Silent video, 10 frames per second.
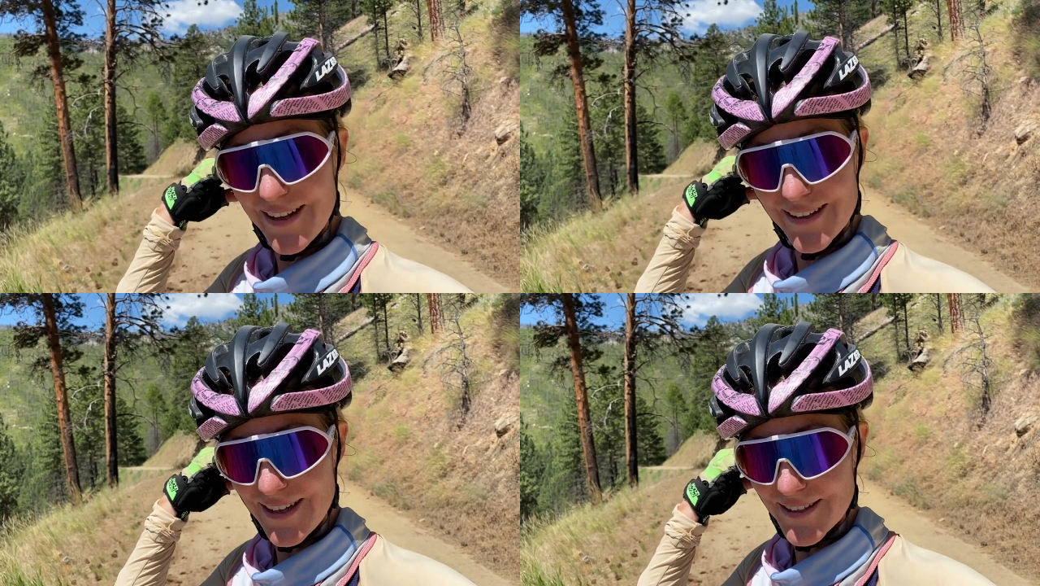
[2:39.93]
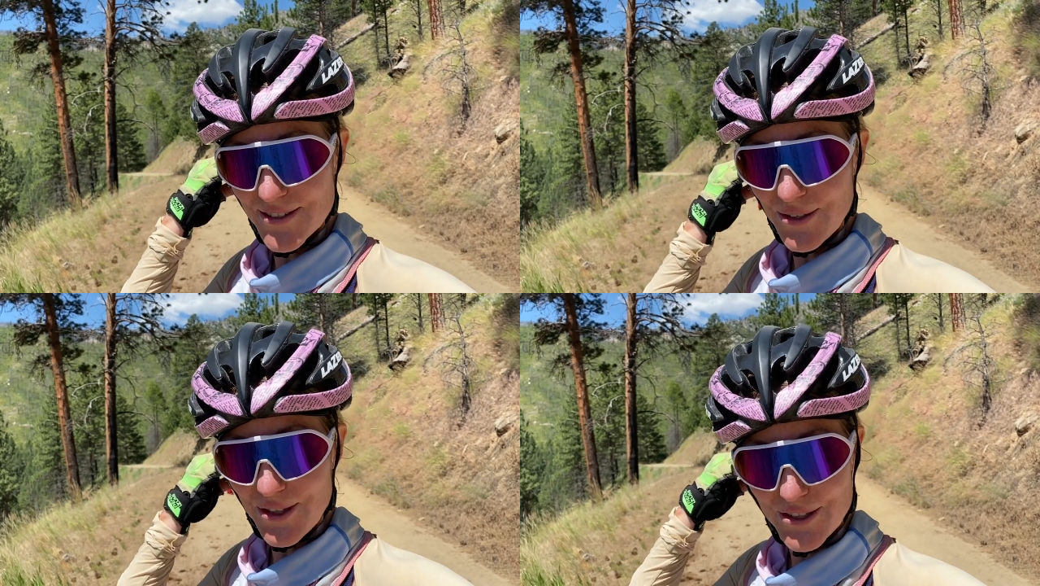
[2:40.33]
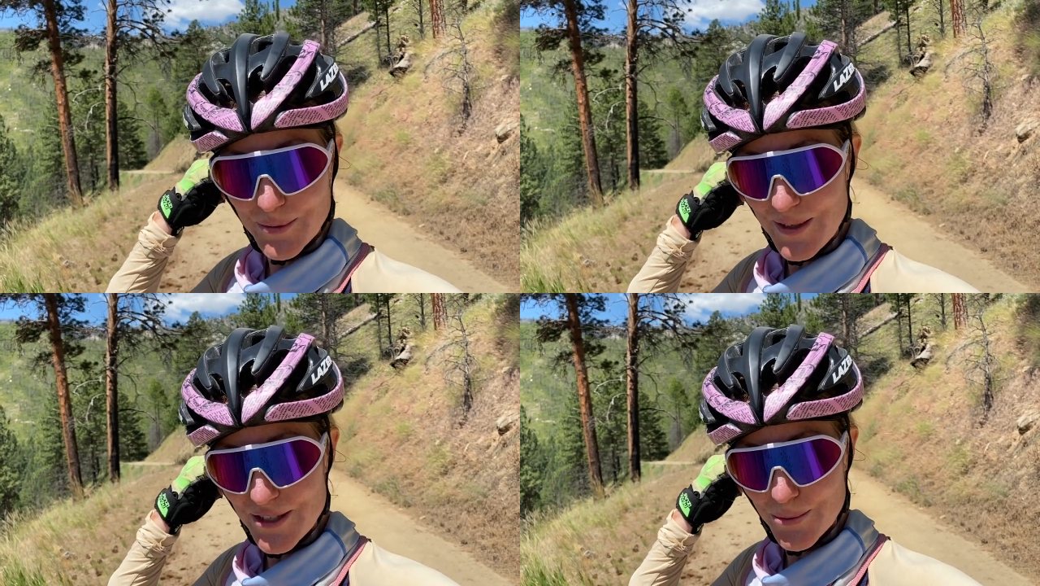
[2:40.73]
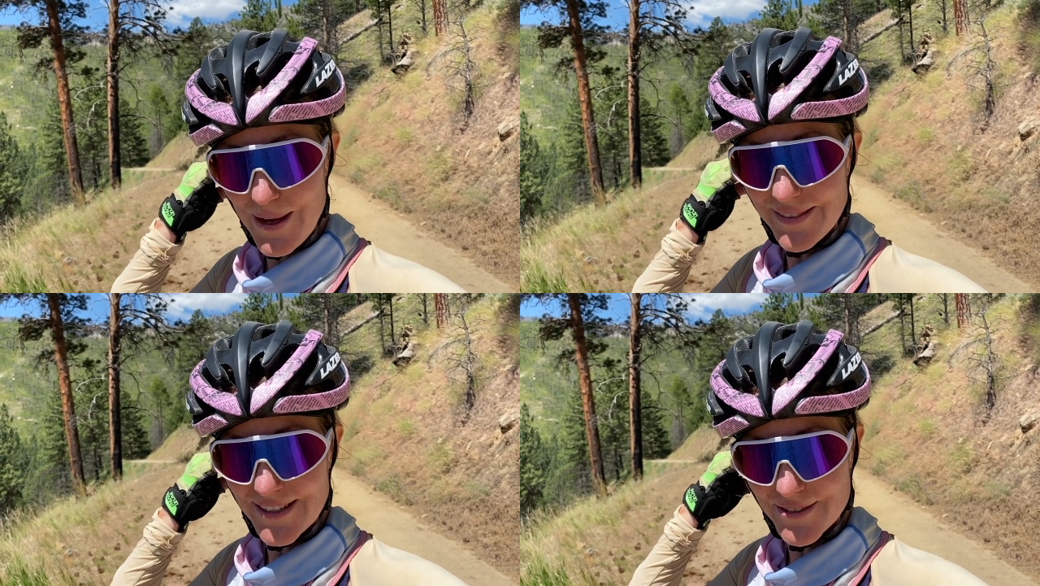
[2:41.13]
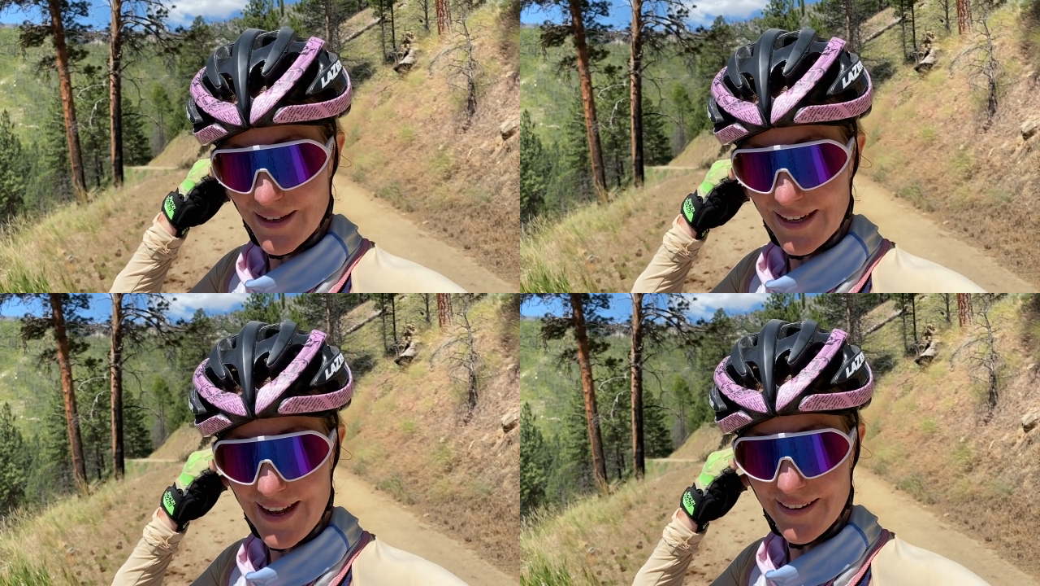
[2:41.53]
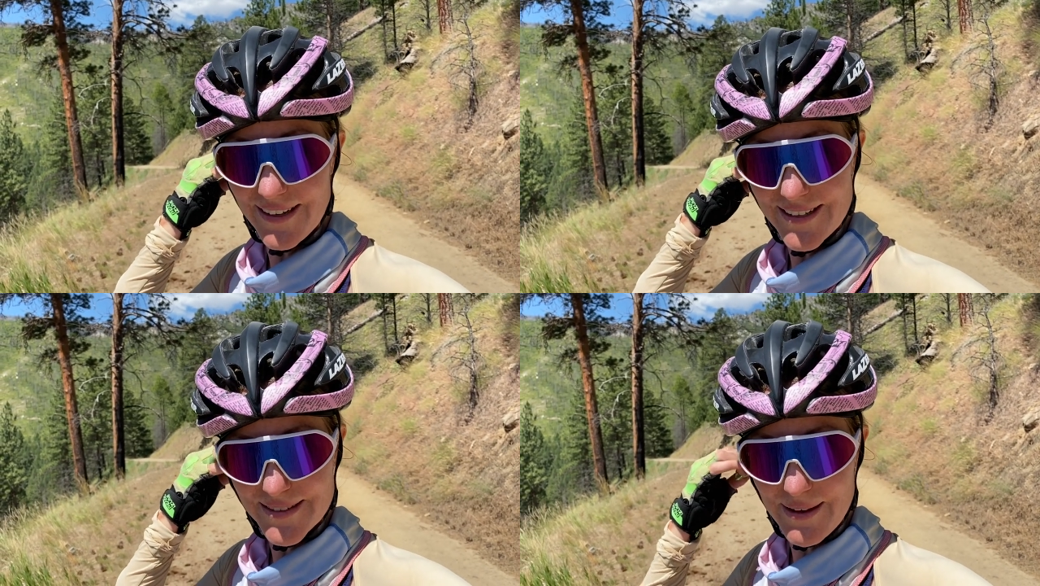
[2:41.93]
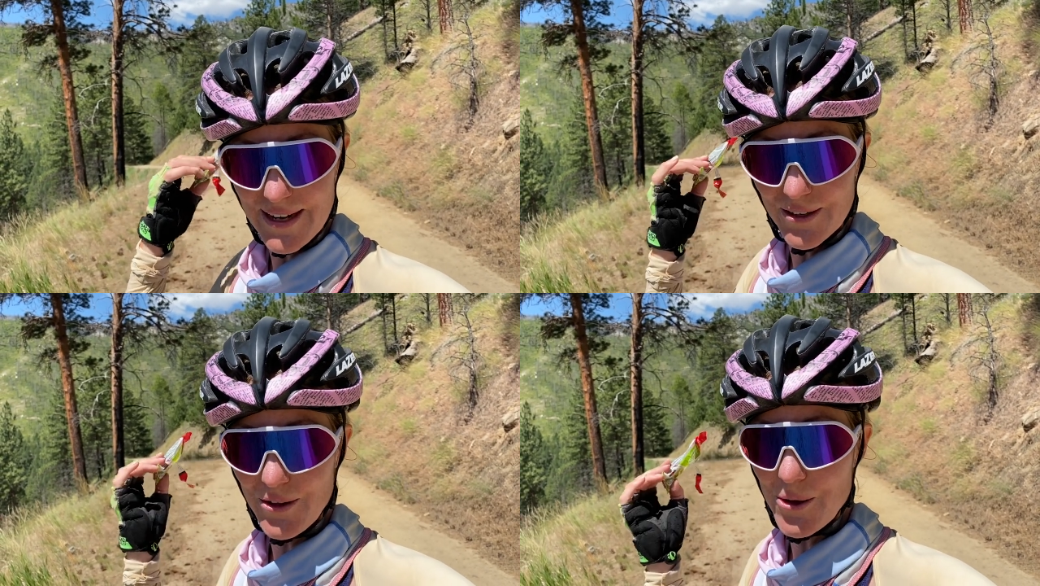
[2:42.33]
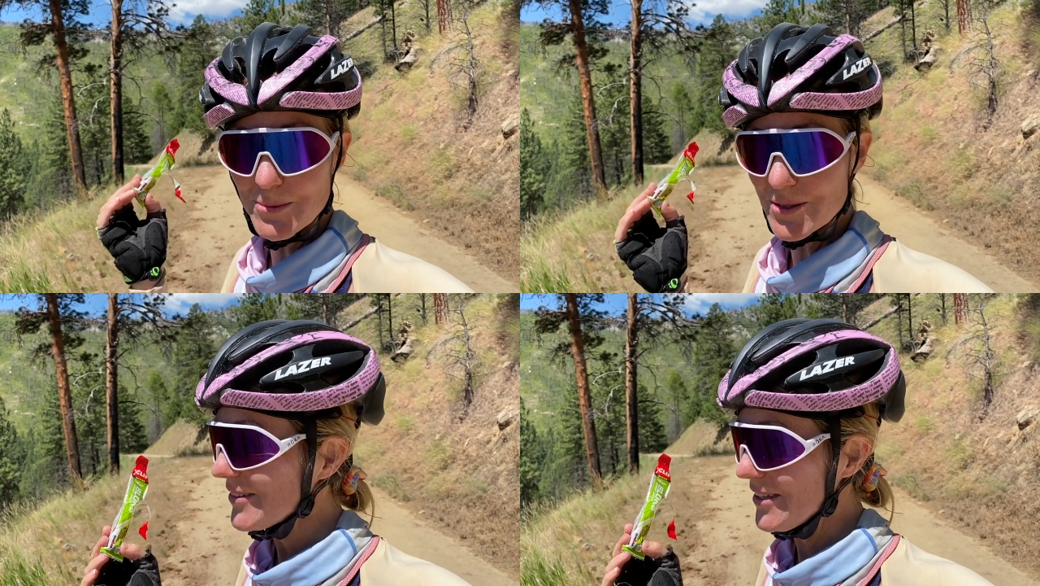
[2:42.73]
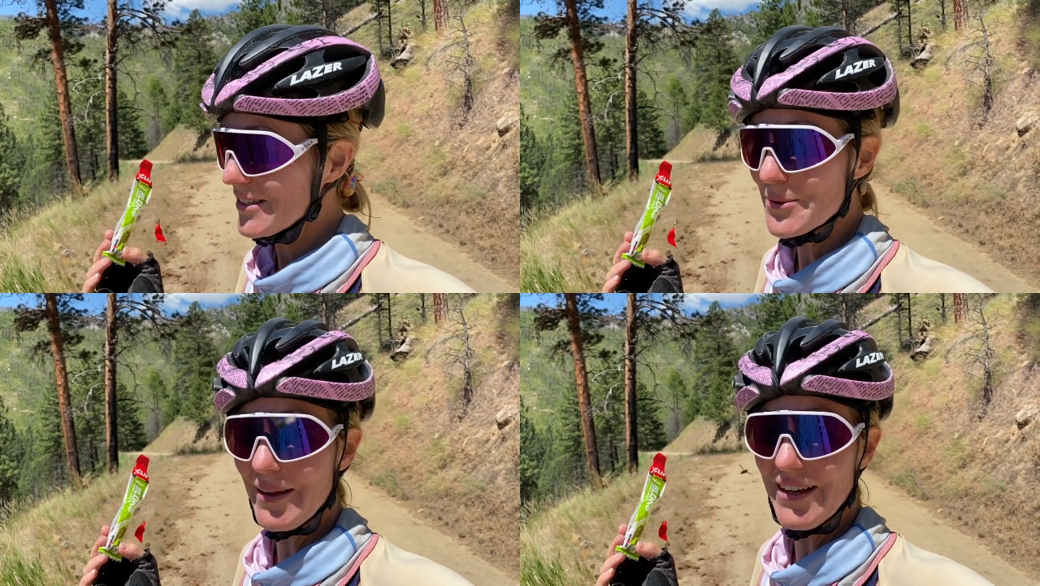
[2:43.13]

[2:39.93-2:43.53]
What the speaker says: [unreadable: no face in view]